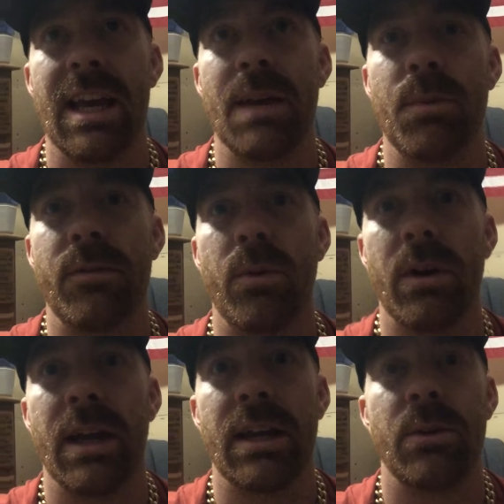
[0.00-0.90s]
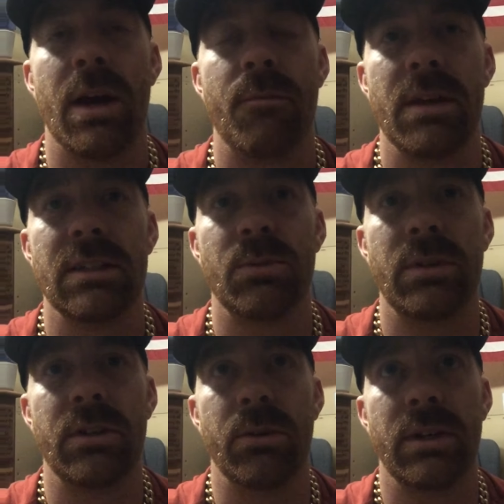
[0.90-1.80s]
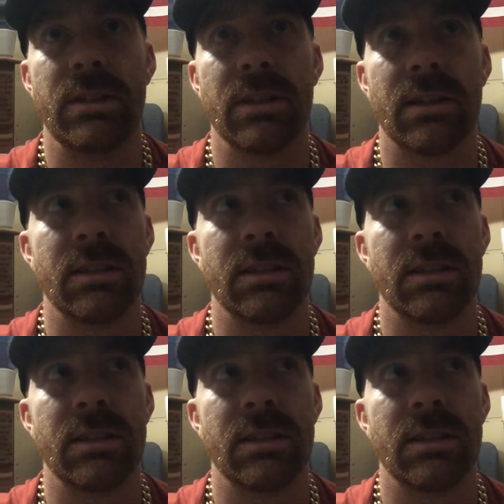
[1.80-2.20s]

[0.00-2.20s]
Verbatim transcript: And beforehand, you have Mace Windu. He's like